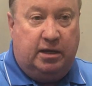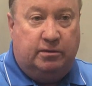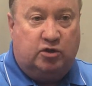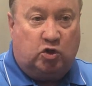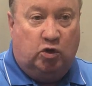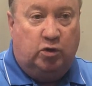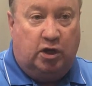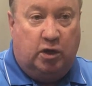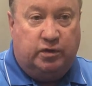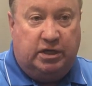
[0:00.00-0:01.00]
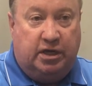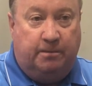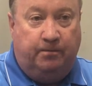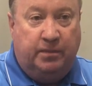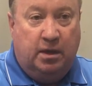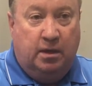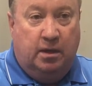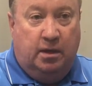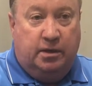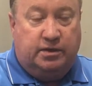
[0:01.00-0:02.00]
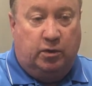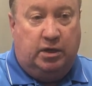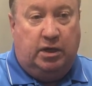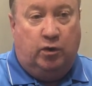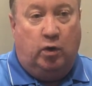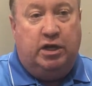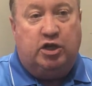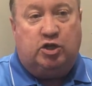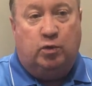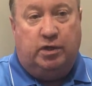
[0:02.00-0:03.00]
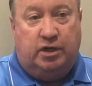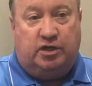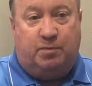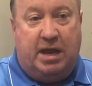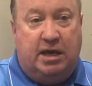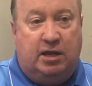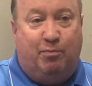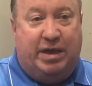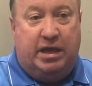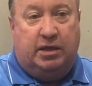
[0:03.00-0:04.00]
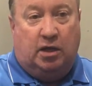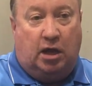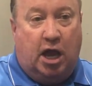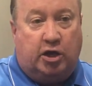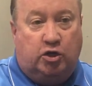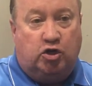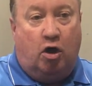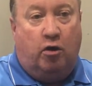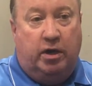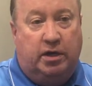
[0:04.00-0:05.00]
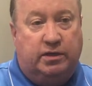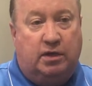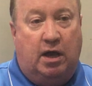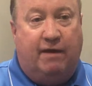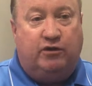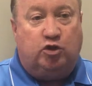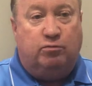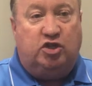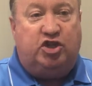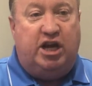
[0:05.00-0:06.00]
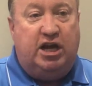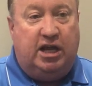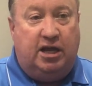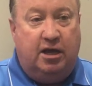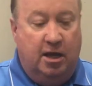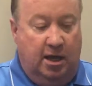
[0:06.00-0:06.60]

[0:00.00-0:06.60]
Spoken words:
screw that goes in. So the only issue with an expanding pin to lock your jaw in is as you're machining,